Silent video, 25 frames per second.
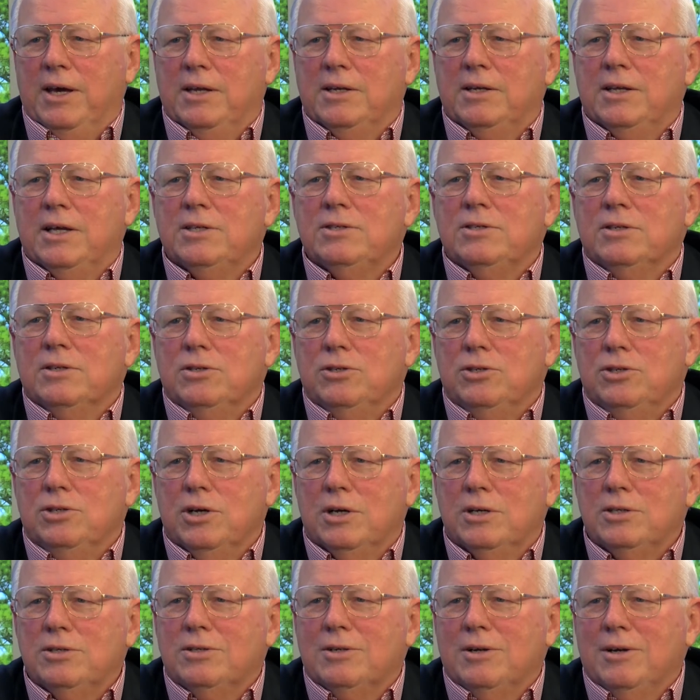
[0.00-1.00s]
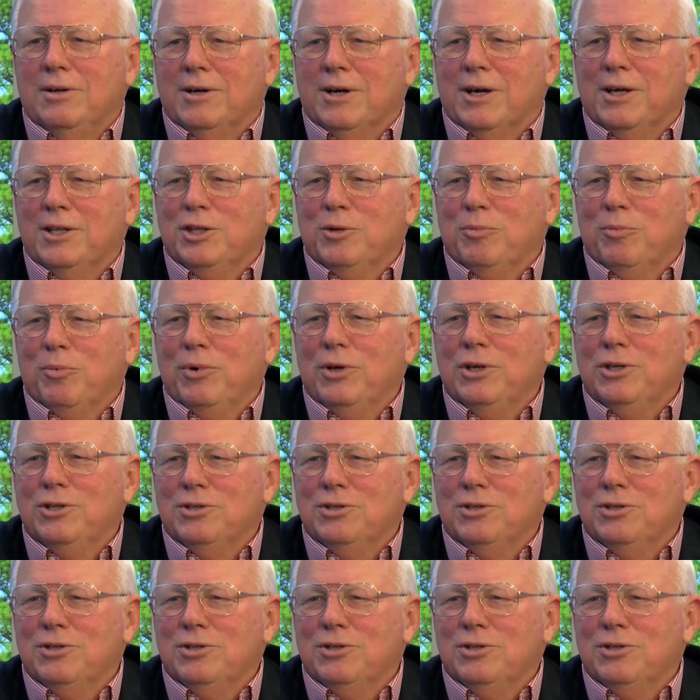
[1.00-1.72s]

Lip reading: It doesn't just look at the bridges.